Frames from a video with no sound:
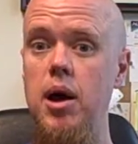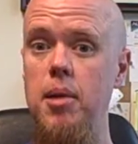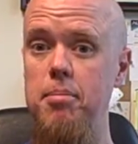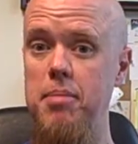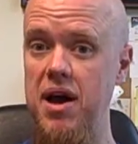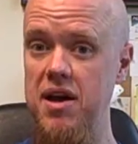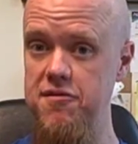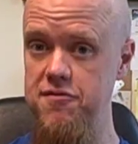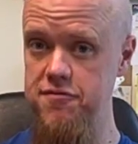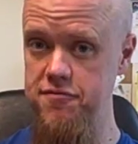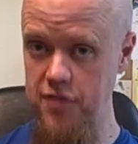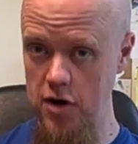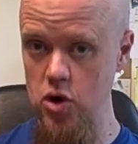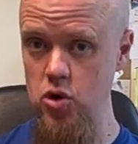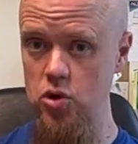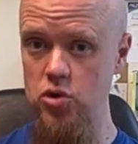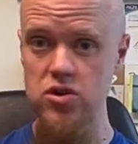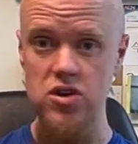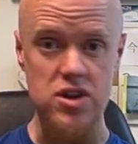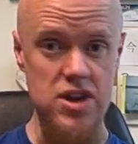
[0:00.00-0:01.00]
My
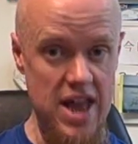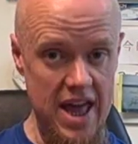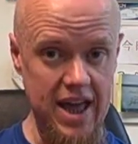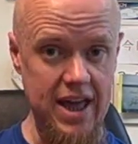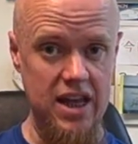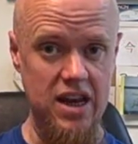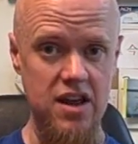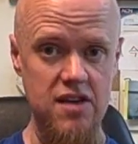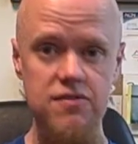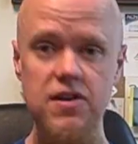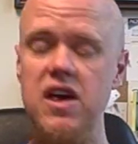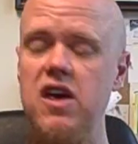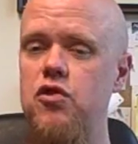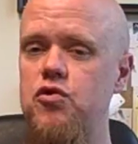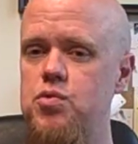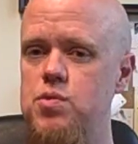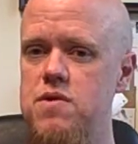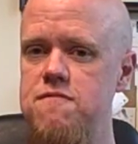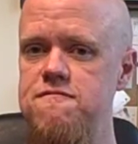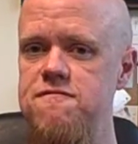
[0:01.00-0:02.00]
vote, negative,
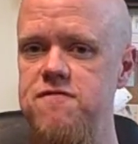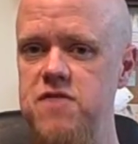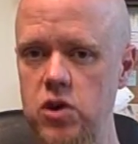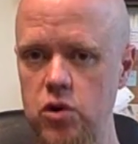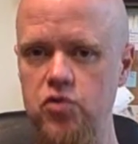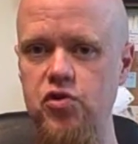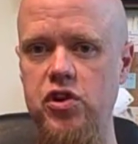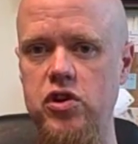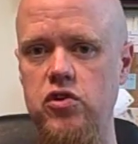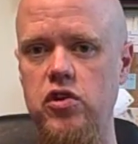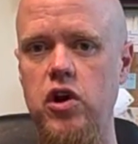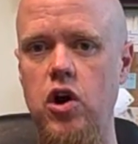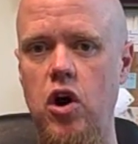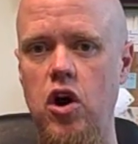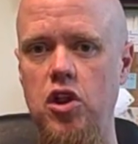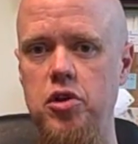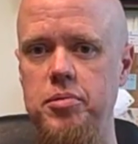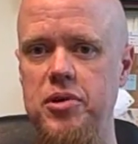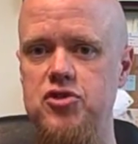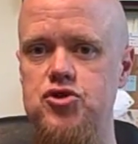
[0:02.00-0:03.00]
is refusing to
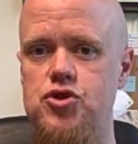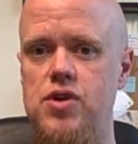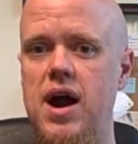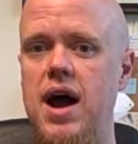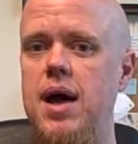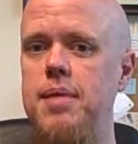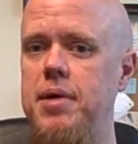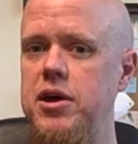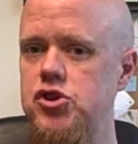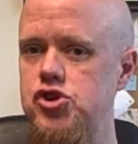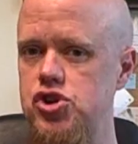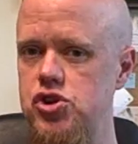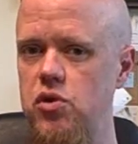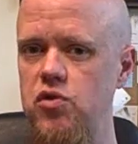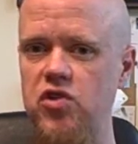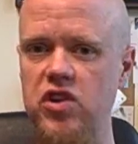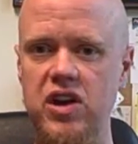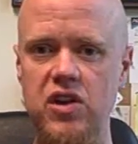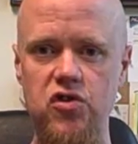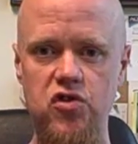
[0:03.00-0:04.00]
call them a tribe and
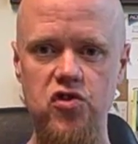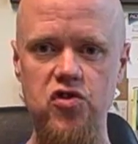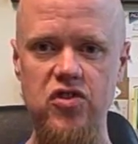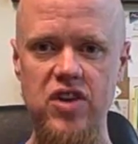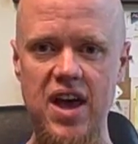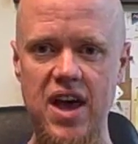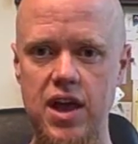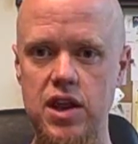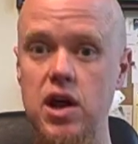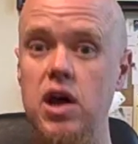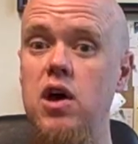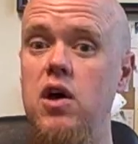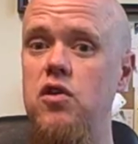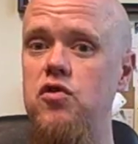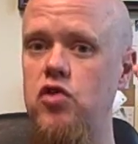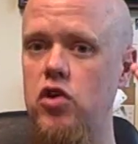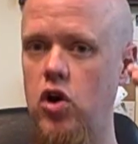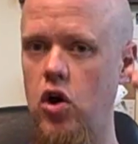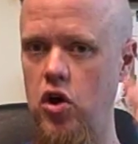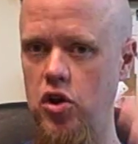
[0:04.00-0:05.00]
choosing instead
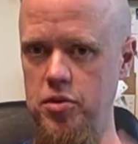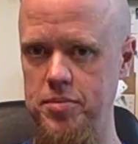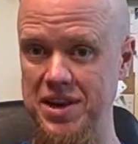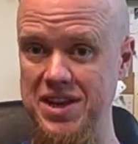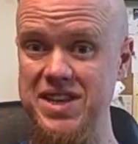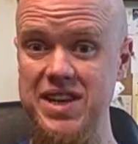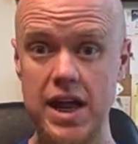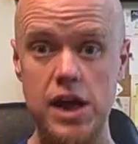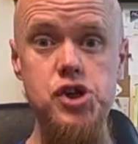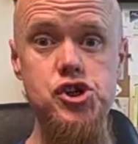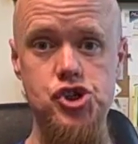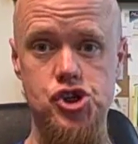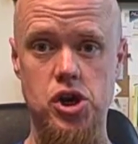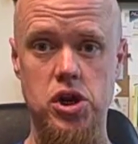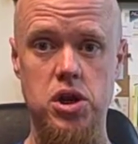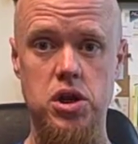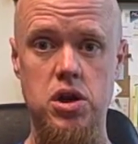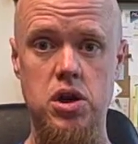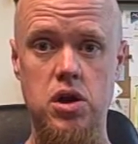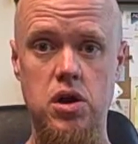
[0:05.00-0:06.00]
to call them a nation.